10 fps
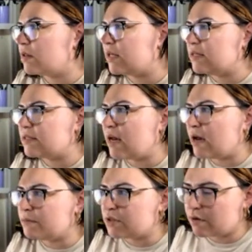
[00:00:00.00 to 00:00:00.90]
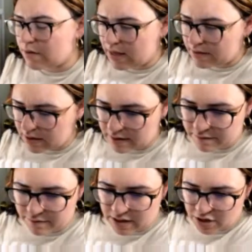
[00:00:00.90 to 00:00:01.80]
Lisa, I'm so glad
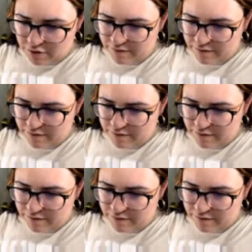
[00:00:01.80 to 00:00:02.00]
that you